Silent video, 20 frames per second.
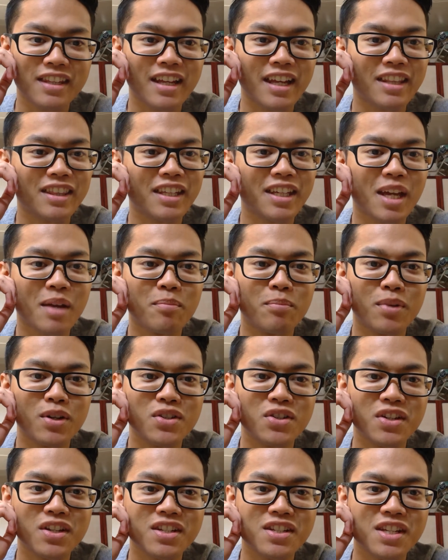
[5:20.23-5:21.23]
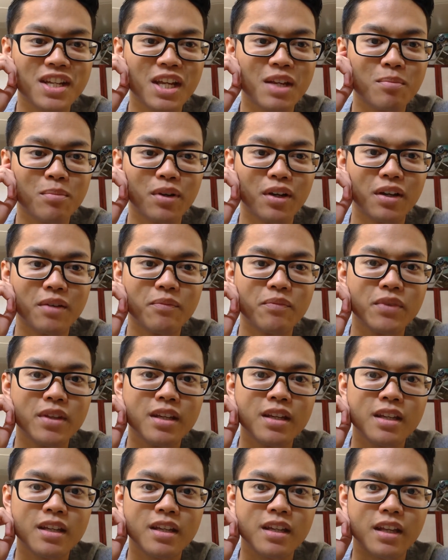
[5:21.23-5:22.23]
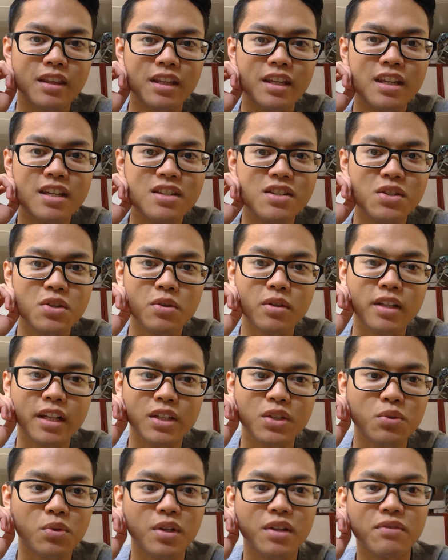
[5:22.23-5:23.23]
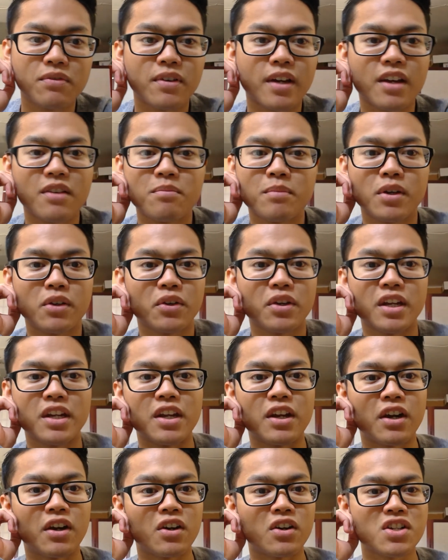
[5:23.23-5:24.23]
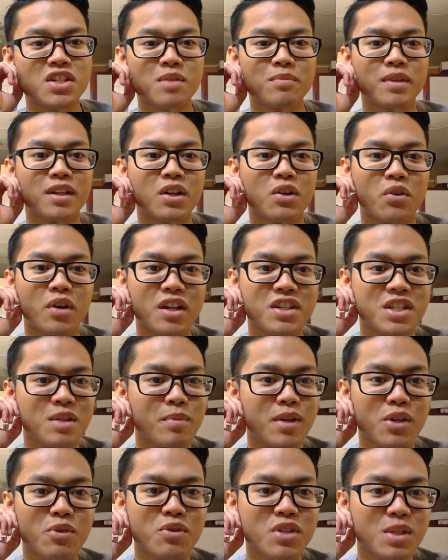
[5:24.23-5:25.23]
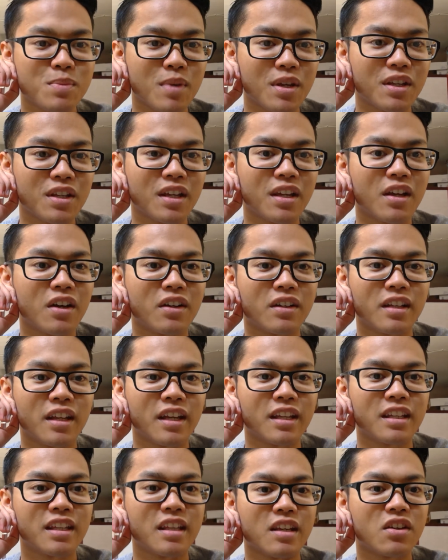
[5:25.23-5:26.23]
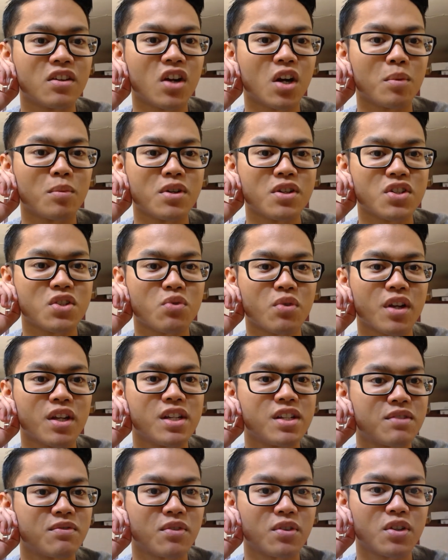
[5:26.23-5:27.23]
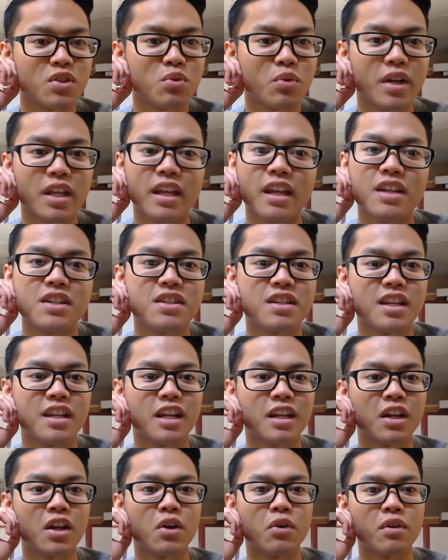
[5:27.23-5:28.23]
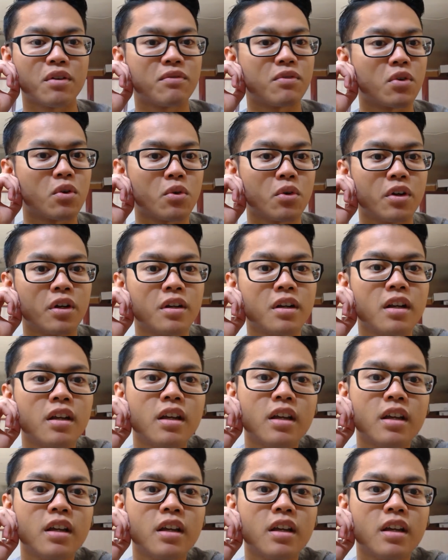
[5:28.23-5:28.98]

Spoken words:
I think I butchered his name, but I think he's doing like 25 million a year or something crazy. But he was speaking on like e-commerce trends for 2018 and going forward.